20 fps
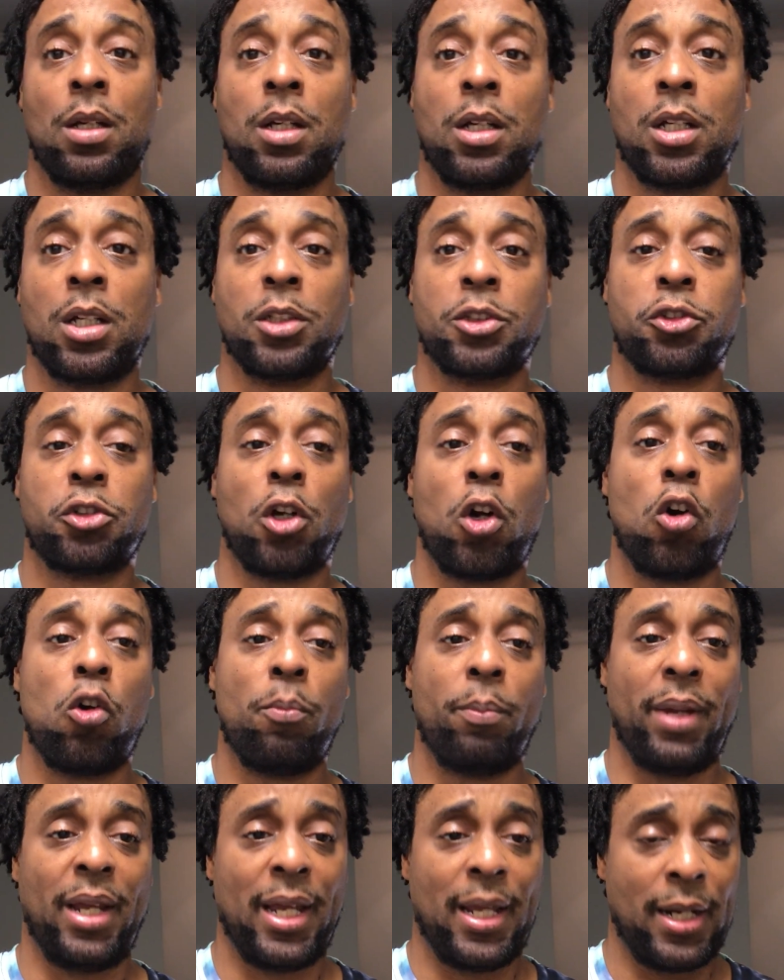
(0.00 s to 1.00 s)
control
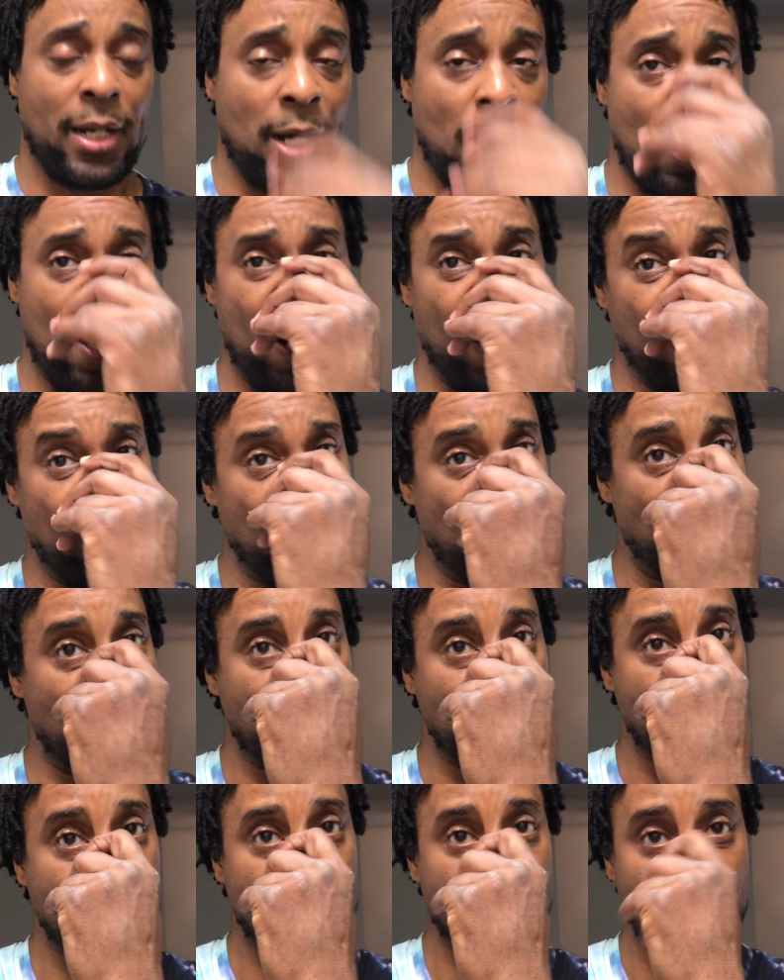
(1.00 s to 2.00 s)
men and argue
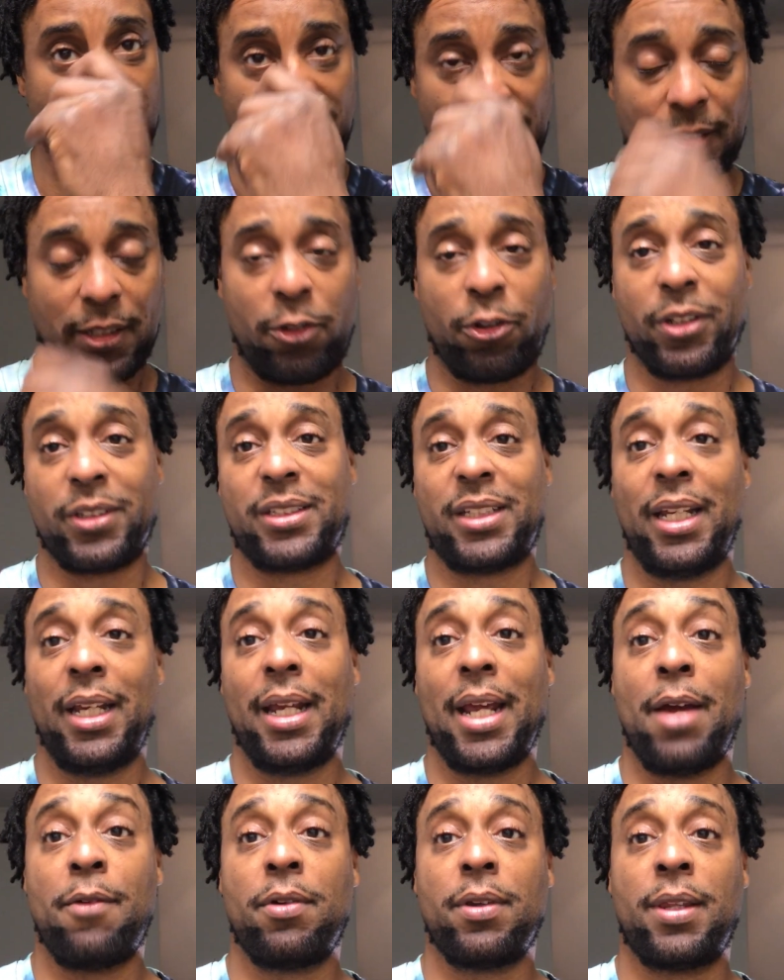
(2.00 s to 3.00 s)
and critique
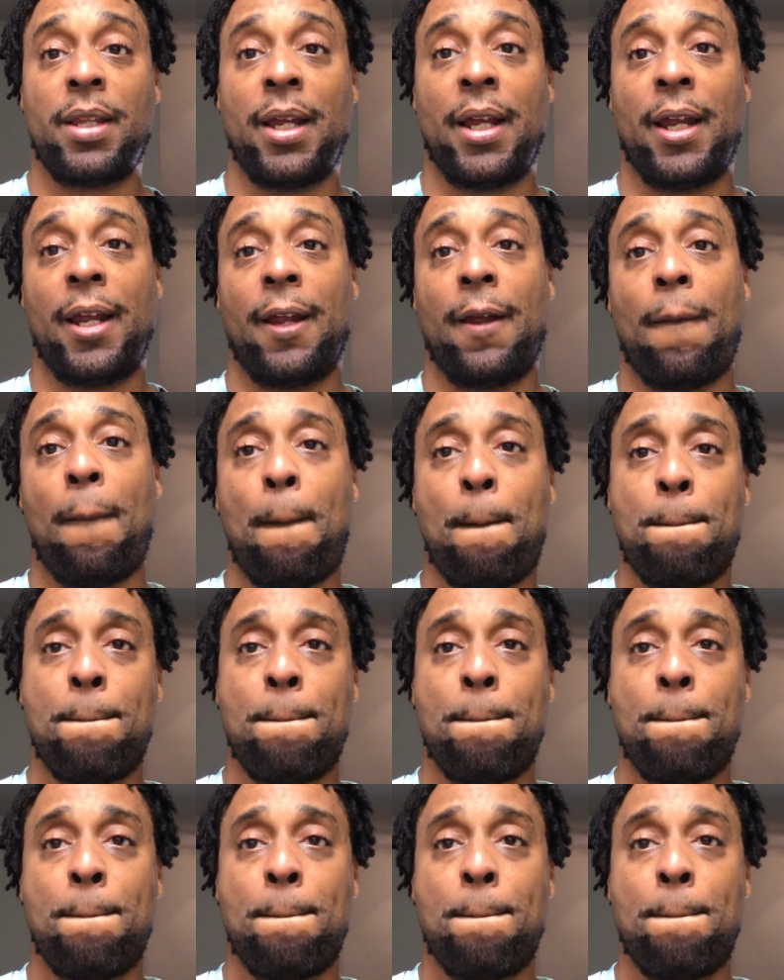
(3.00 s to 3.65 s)
everything